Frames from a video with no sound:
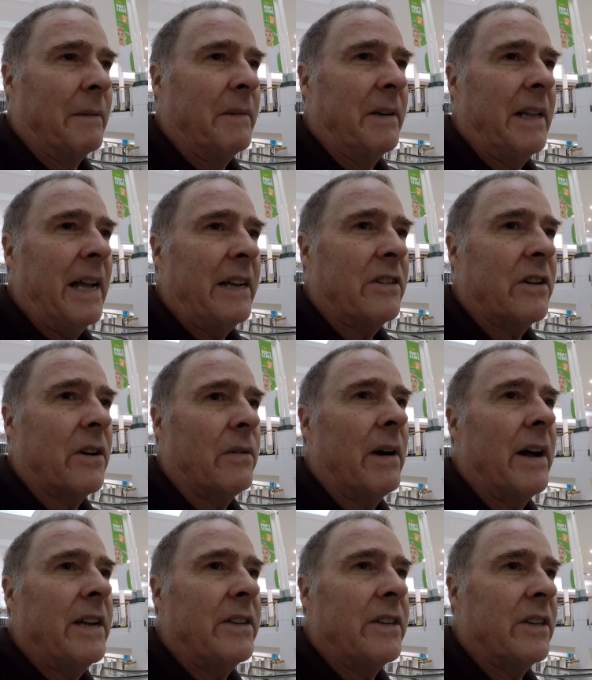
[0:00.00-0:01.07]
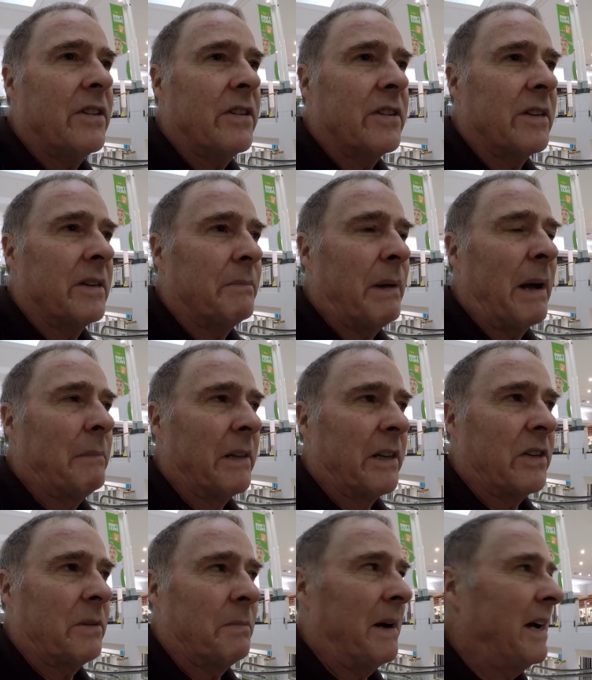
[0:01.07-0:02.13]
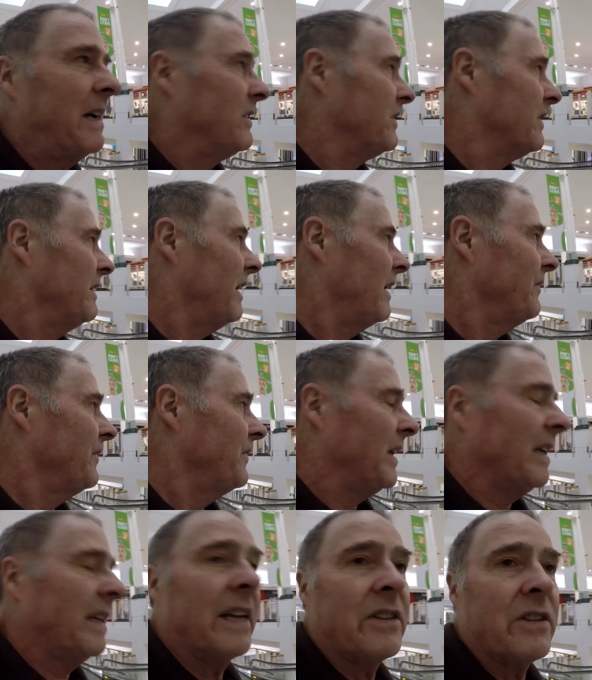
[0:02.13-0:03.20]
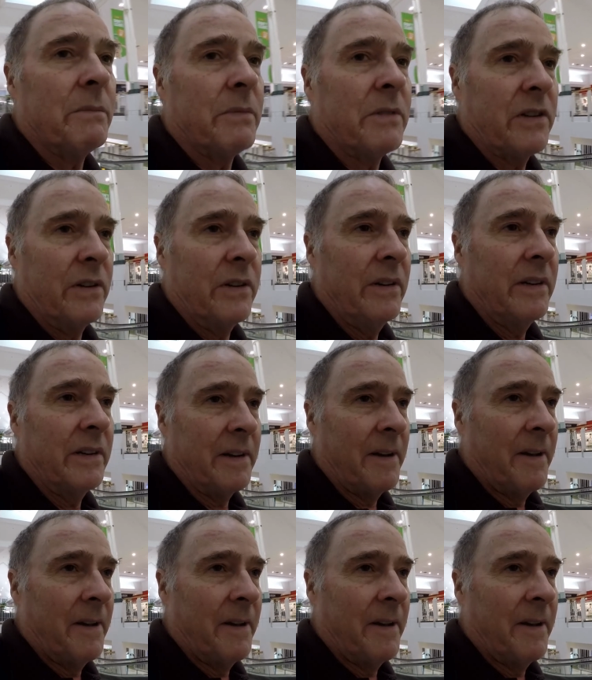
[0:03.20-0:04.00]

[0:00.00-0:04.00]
I mean, that's crazy. This is a public space. I think that's absurd.